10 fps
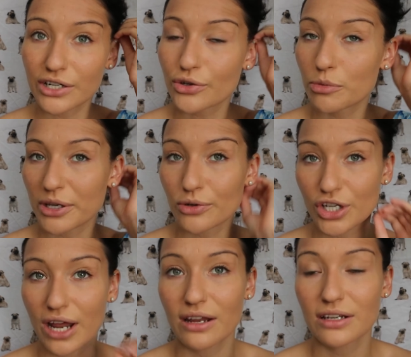sure about your
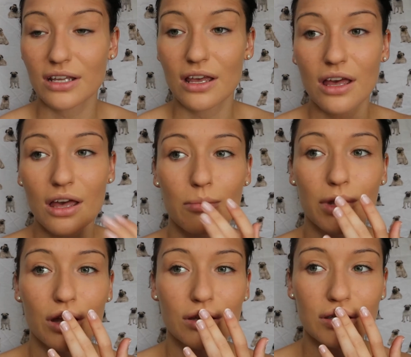shade
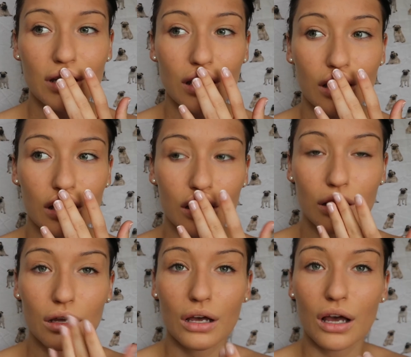because
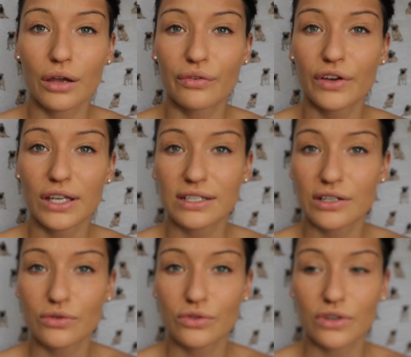I first
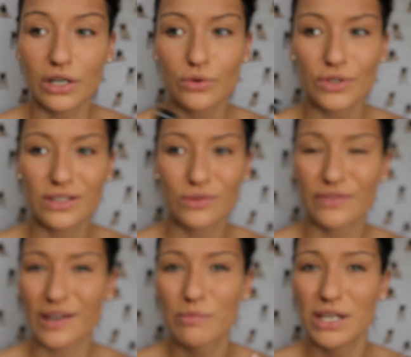did an order and I ordered sort
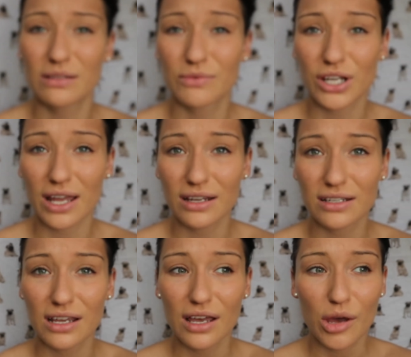of like a medium
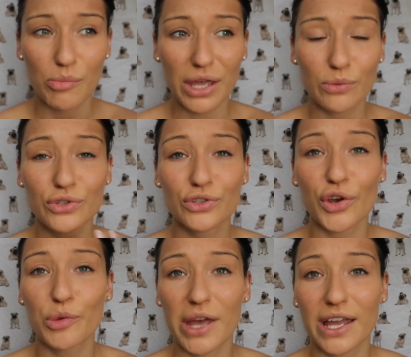shade, but it was
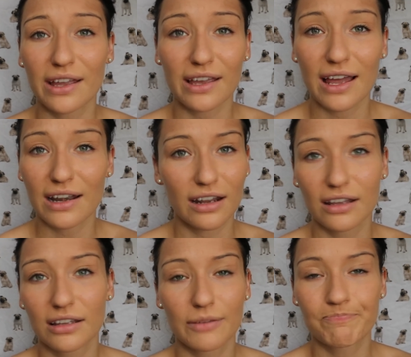so pink and
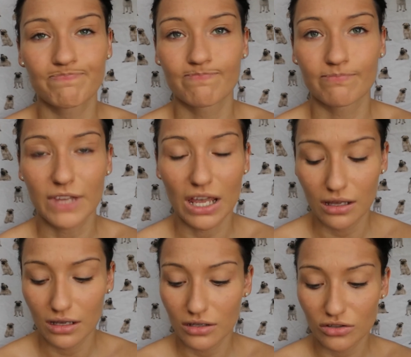
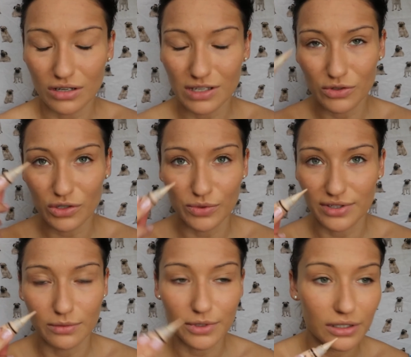it just
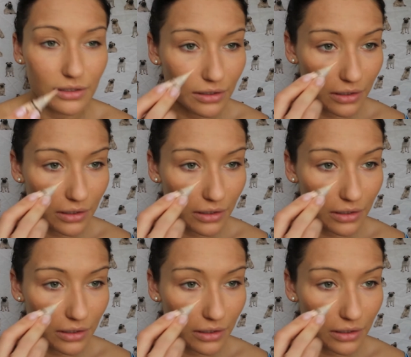wasn't the one.